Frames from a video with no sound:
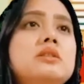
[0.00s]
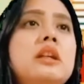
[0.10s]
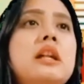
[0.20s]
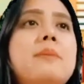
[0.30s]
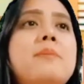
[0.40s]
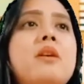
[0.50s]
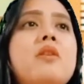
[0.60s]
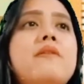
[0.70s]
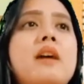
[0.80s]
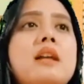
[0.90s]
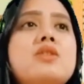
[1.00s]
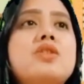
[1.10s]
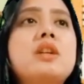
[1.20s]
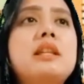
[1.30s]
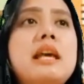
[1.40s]
the number of
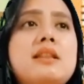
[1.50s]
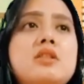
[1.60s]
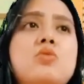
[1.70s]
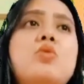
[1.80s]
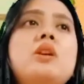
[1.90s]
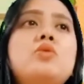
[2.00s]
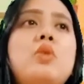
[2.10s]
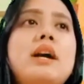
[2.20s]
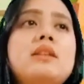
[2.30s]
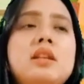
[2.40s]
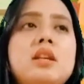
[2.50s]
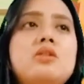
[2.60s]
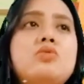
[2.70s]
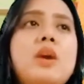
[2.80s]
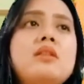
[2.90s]
cancer deaths worldwide
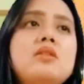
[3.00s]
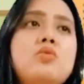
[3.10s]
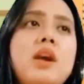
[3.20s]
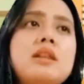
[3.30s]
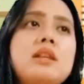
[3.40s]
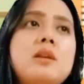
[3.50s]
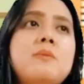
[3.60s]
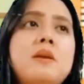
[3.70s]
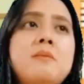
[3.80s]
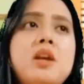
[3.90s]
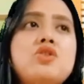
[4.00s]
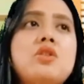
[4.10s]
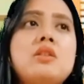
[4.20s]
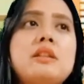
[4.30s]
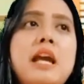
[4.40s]
in 2020 by
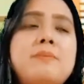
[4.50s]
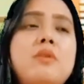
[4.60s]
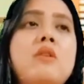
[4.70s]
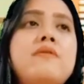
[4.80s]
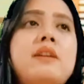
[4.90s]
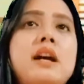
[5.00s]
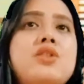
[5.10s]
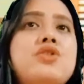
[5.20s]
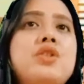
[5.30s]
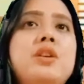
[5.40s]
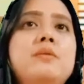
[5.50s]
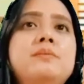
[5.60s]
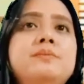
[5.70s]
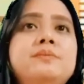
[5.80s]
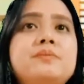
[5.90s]
major type of cancer.
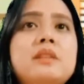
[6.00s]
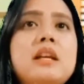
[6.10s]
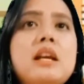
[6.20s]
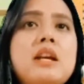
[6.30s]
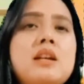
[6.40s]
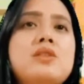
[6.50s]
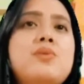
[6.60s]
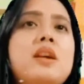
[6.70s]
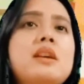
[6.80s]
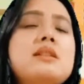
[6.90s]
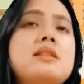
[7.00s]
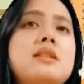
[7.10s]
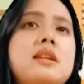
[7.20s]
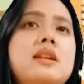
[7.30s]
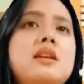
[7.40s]
As we can
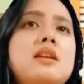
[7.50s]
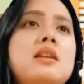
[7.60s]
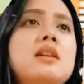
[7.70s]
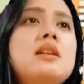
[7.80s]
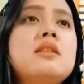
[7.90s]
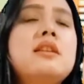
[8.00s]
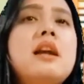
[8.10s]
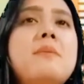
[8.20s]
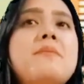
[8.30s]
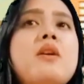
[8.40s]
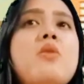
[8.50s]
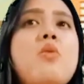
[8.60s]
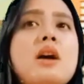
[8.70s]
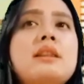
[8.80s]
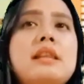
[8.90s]
see, the number
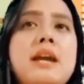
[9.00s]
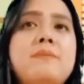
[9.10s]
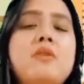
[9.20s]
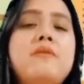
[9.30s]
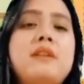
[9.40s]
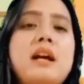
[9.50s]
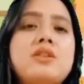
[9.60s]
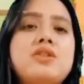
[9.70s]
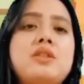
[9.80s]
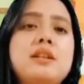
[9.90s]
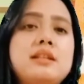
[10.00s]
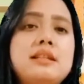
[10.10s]
one type of cancer is